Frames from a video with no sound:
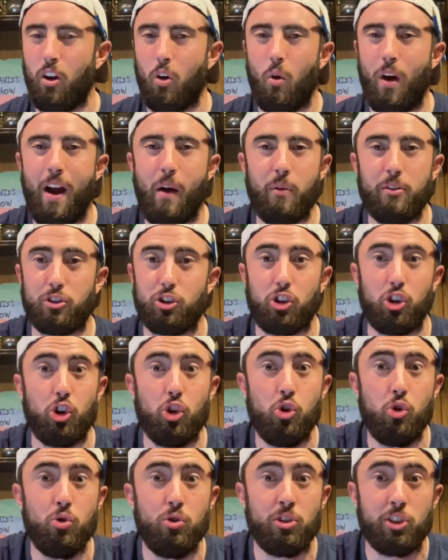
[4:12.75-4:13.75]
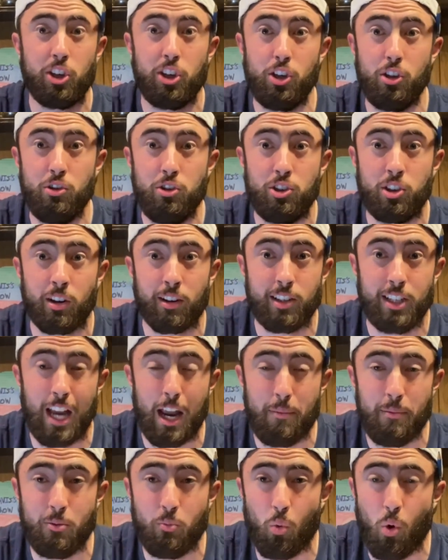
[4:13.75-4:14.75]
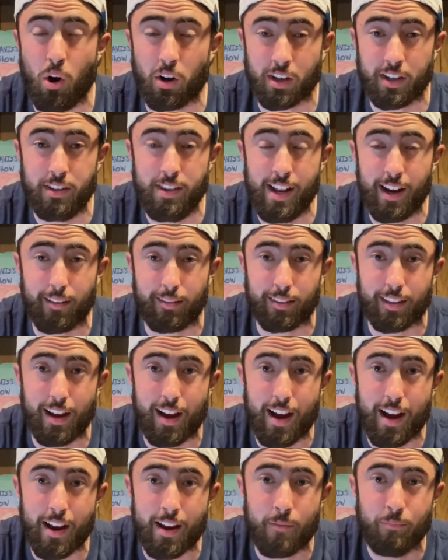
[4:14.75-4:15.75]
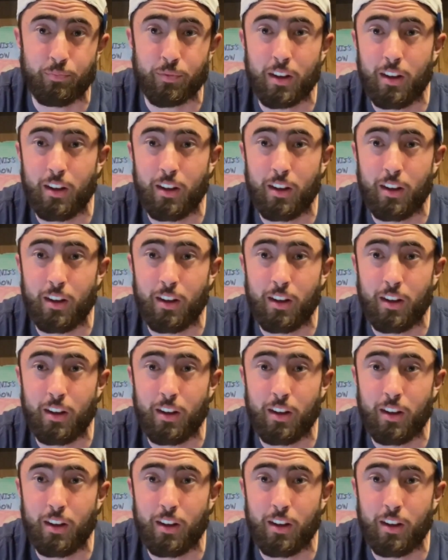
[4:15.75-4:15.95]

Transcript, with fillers: That was huge, huge because Chapman walked the next guy.